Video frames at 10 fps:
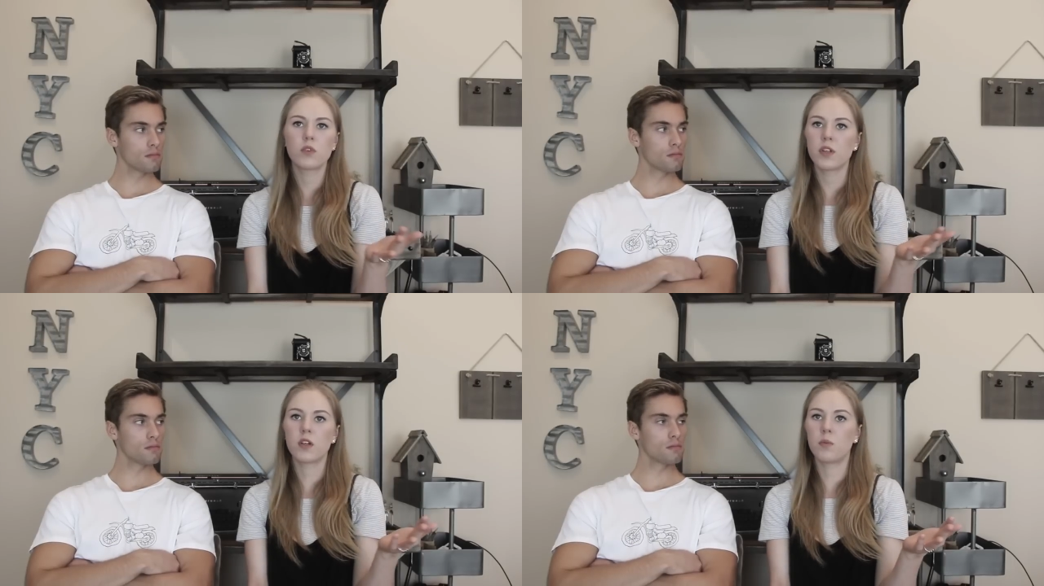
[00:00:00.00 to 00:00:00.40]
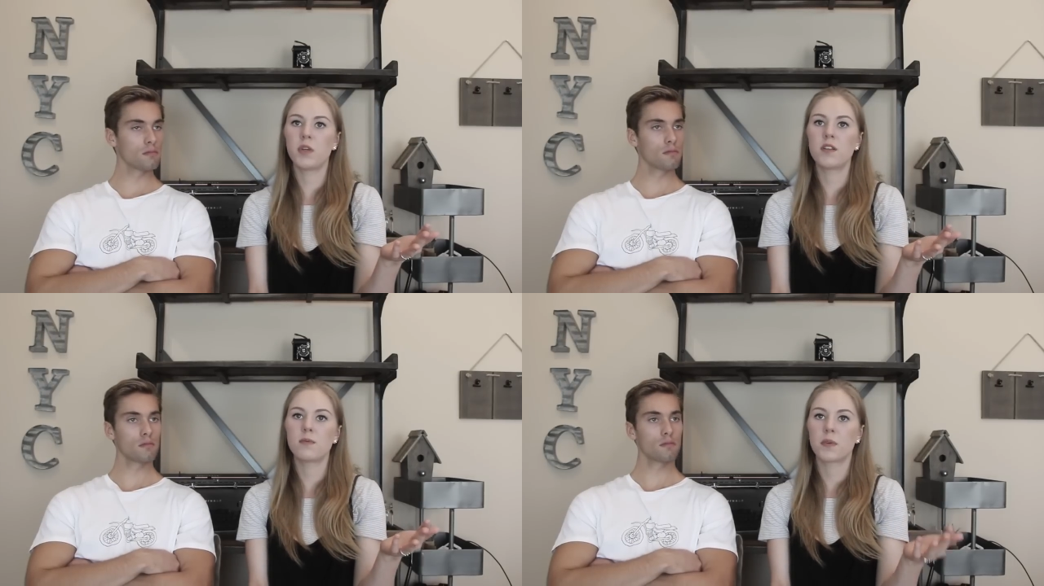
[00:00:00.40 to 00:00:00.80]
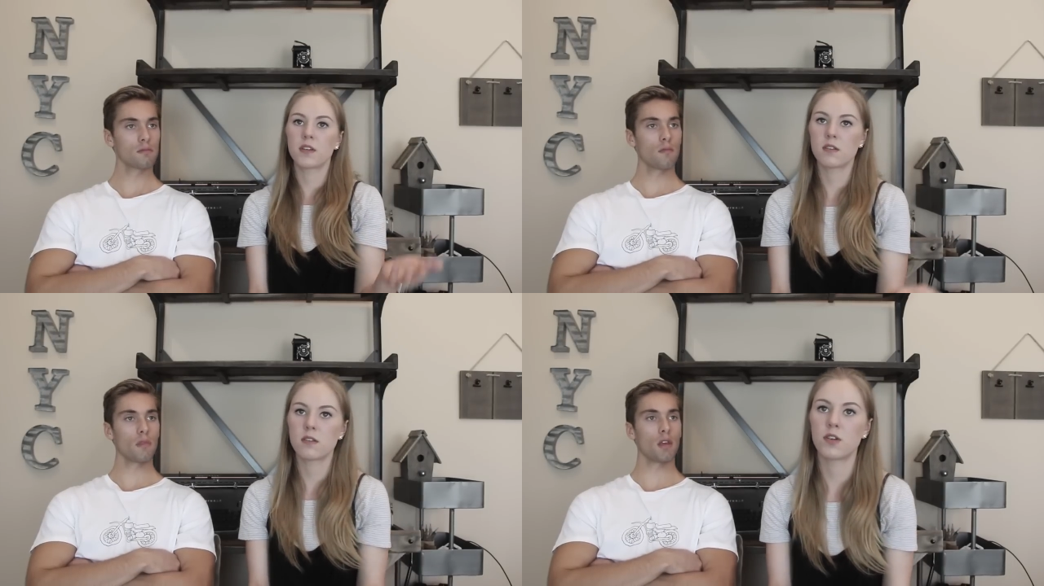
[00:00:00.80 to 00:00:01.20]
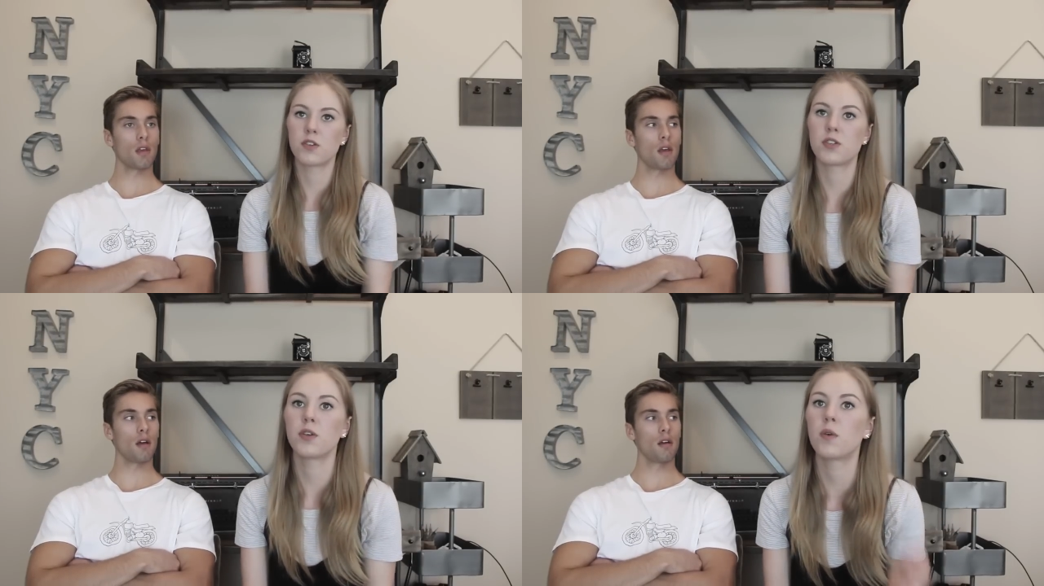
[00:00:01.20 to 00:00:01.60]
Speaker 1: really good pizza places here
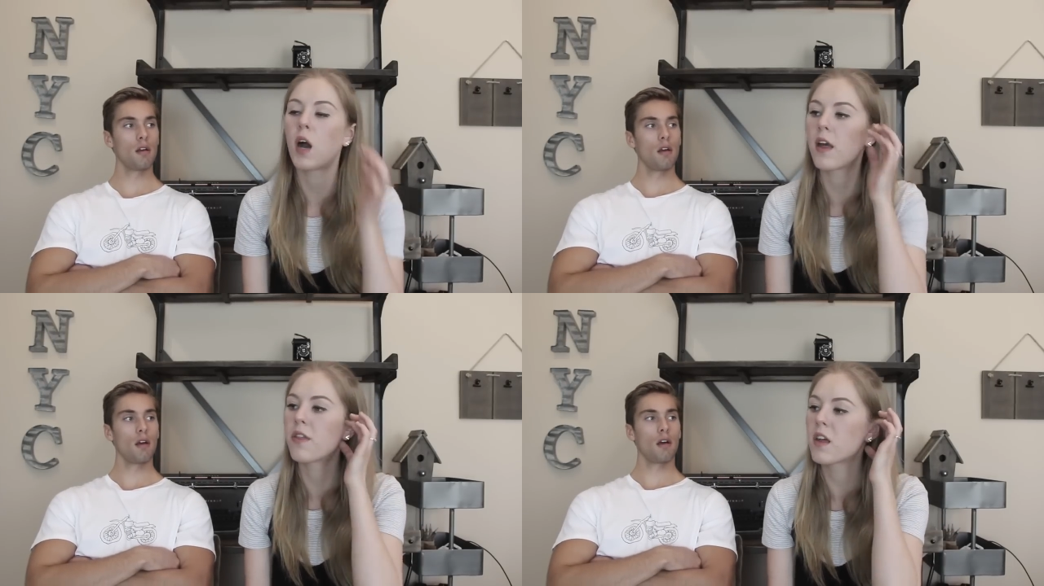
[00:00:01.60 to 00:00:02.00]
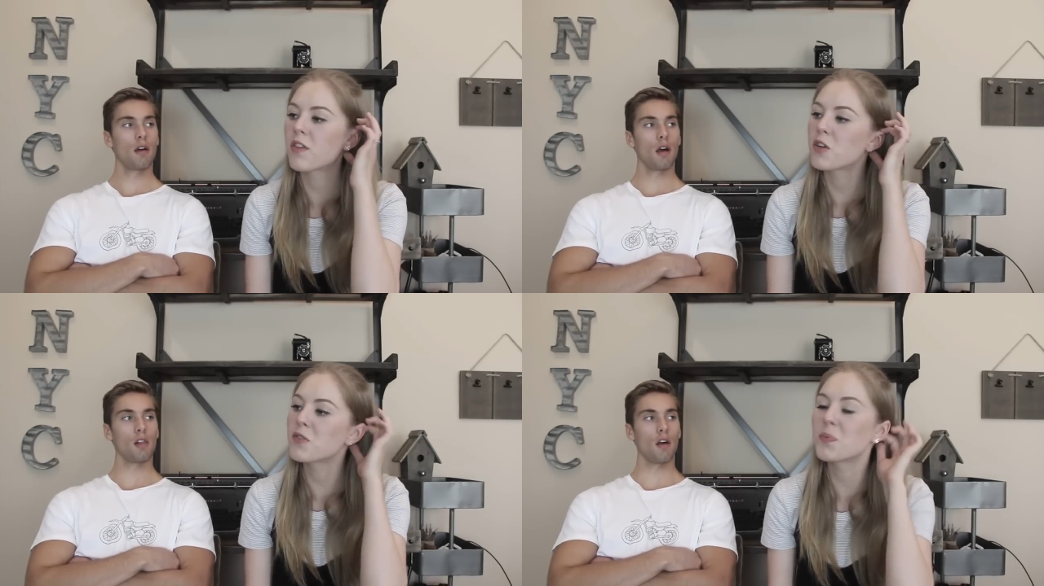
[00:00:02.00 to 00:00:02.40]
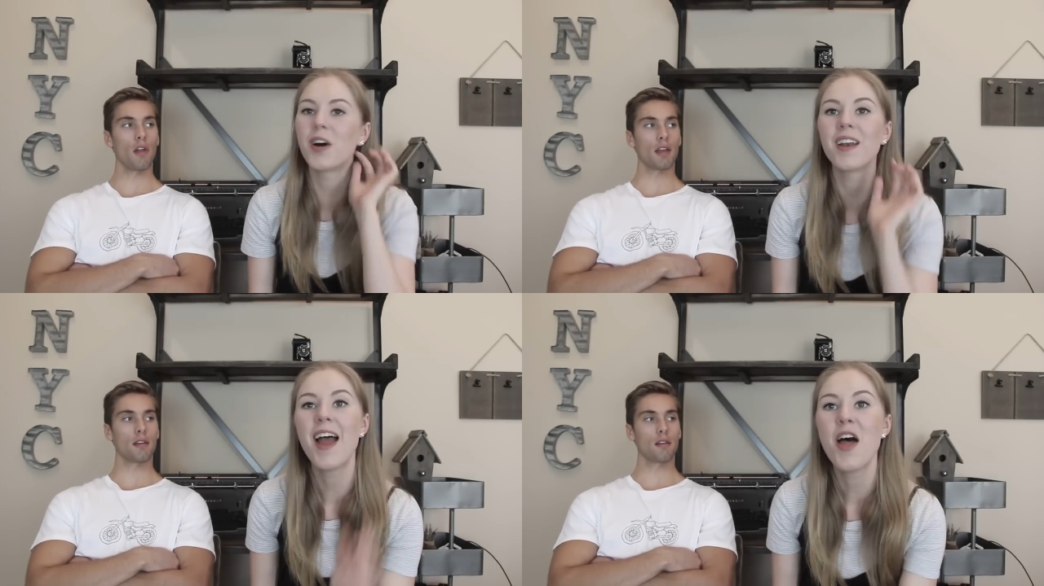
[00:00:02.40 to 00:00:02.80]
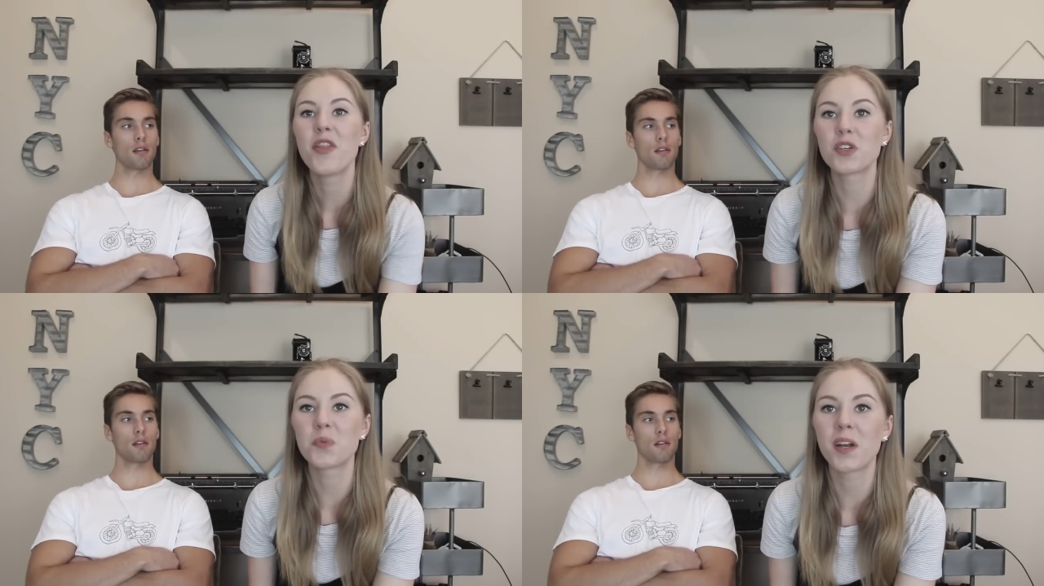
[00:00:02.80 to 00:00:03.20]
yeah. too. I think there's I one life.
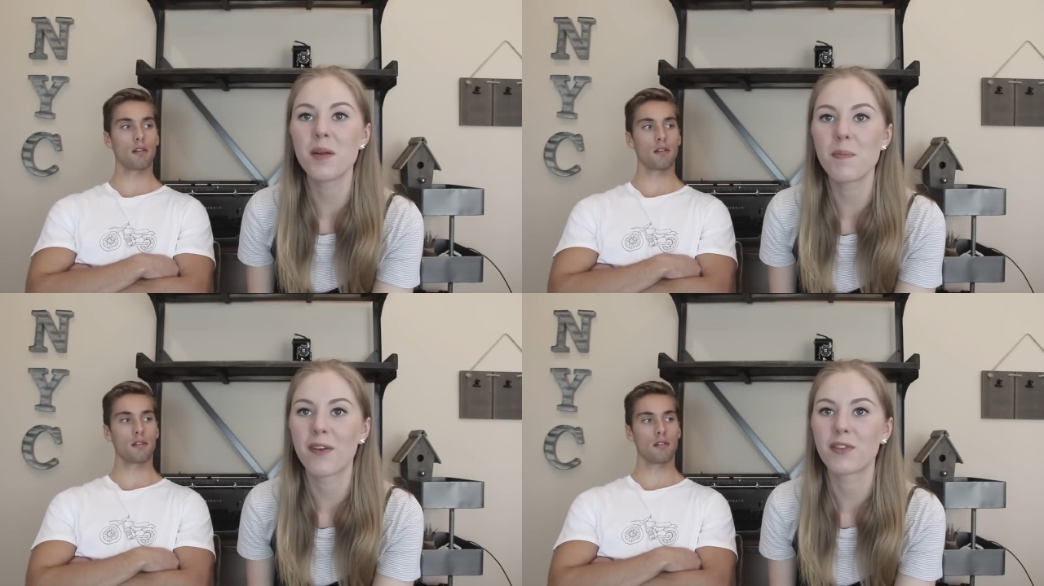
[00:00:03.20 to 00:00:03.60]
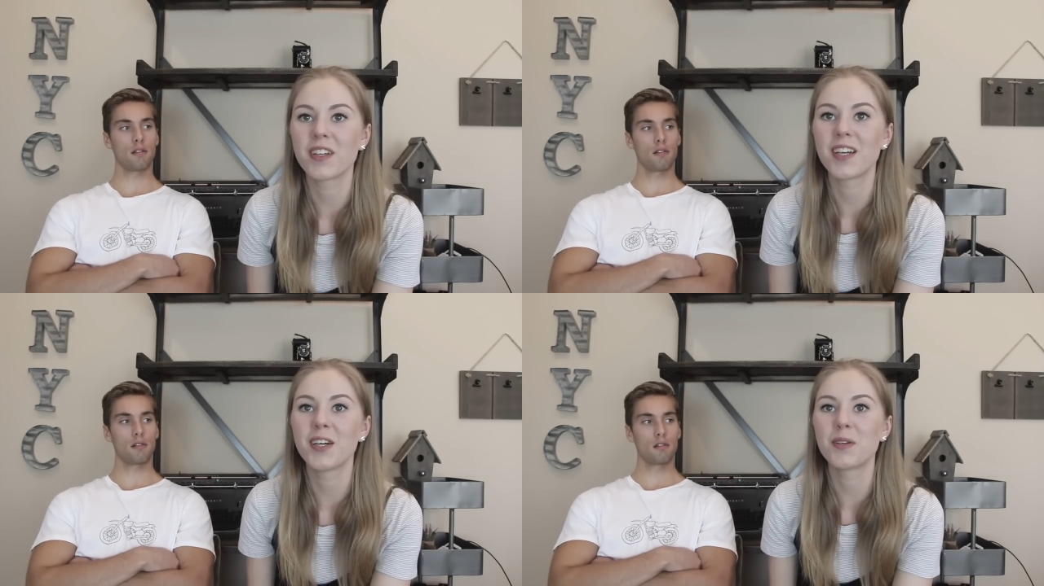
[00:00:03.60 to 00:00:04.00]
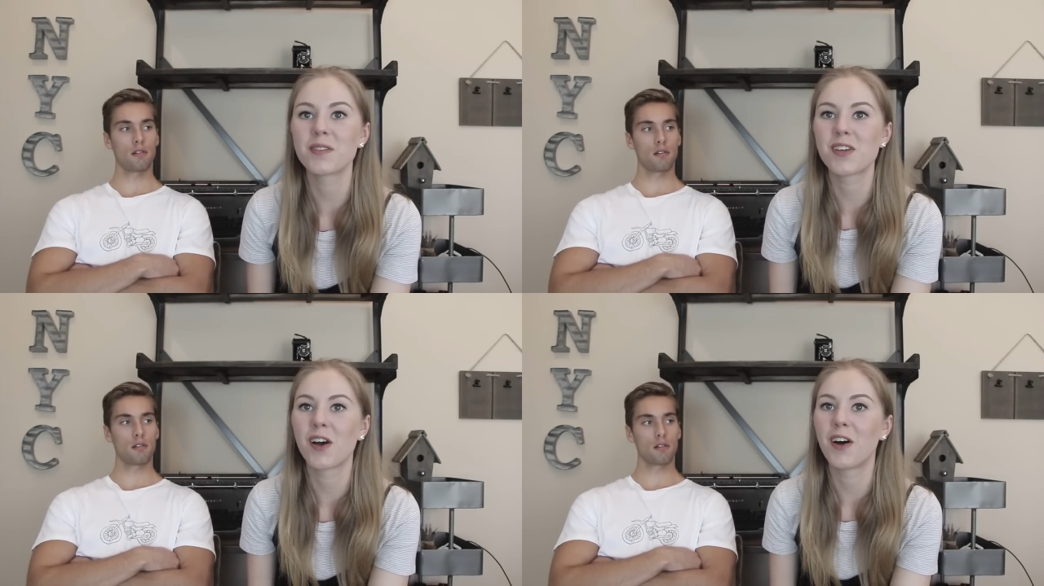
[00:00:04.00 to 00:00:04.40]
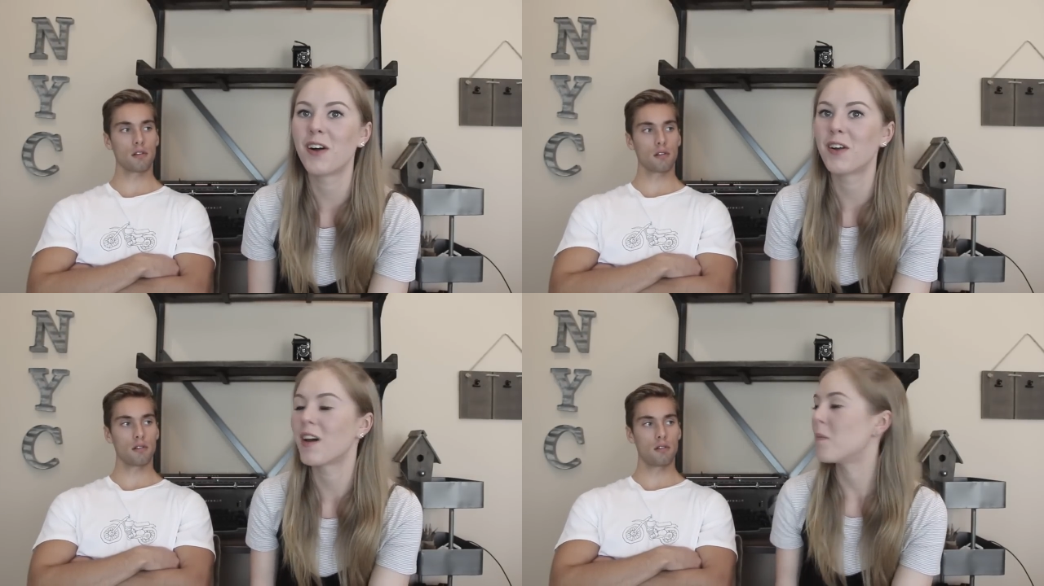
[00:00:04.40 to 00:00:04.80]
there's one in Beverly Hills
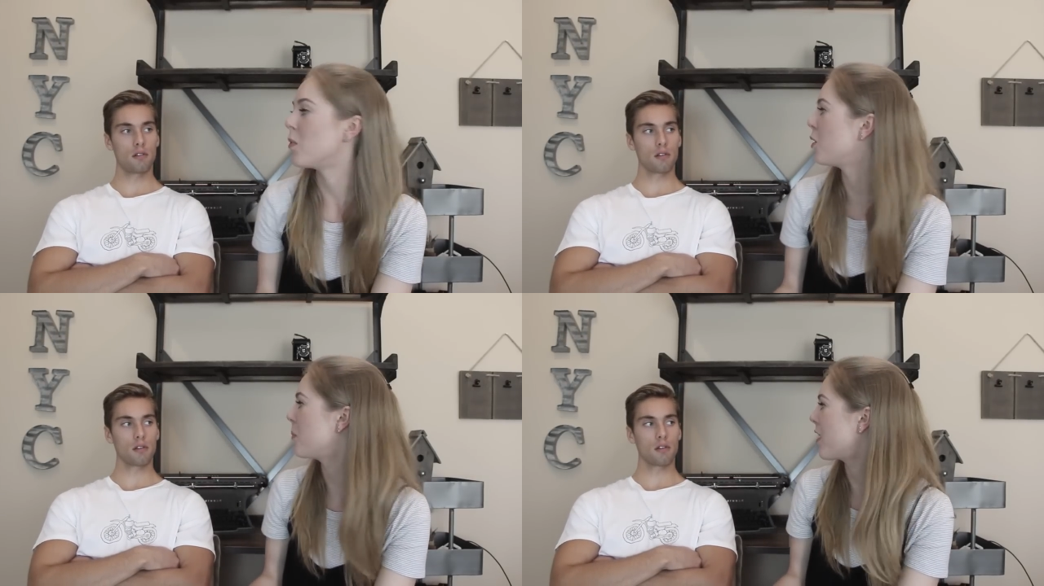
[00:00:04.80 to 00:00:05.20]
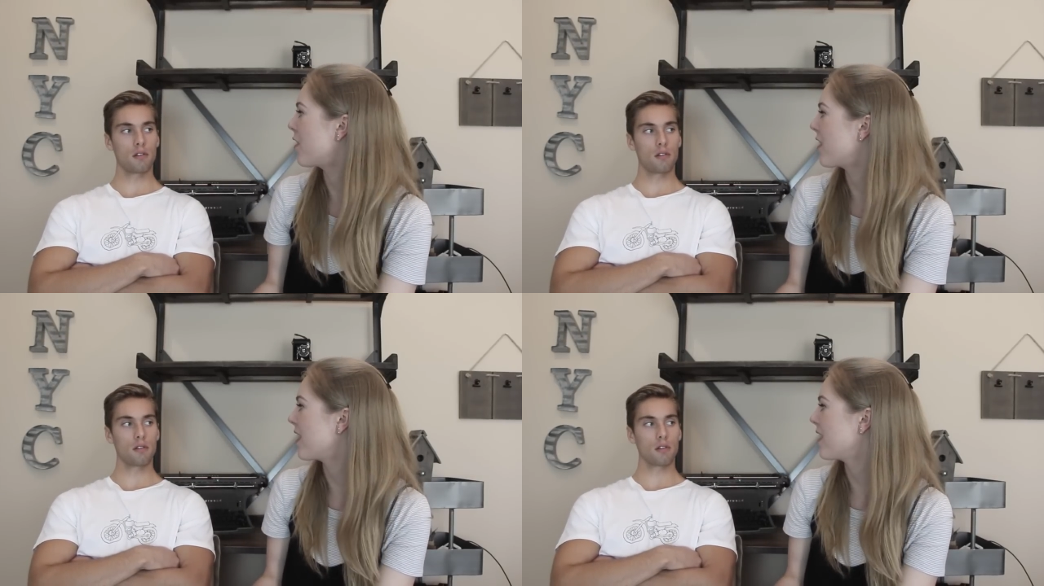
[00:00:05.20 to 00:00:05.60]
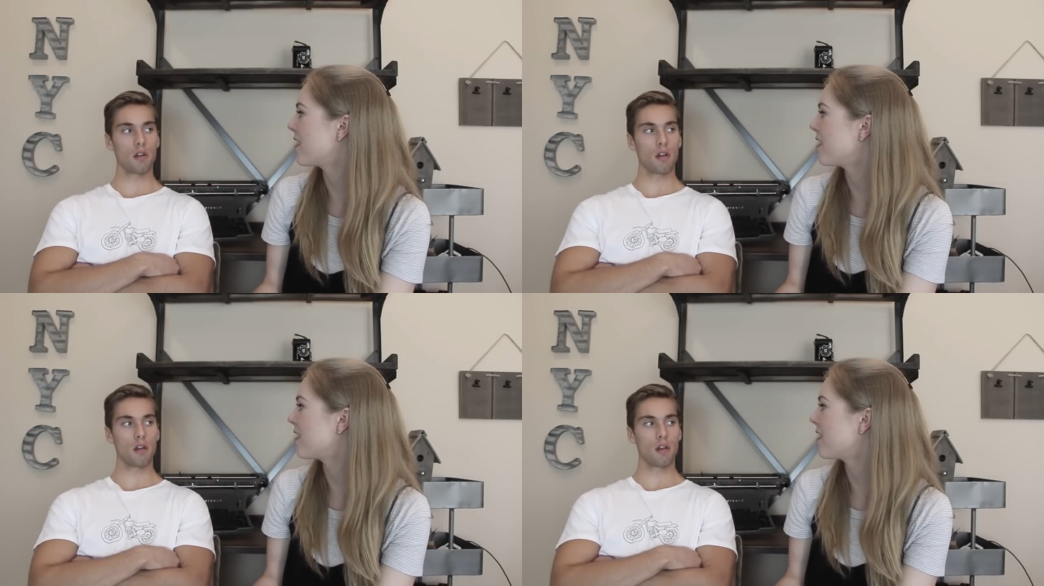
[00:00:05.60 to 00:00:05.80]
called Mulberry.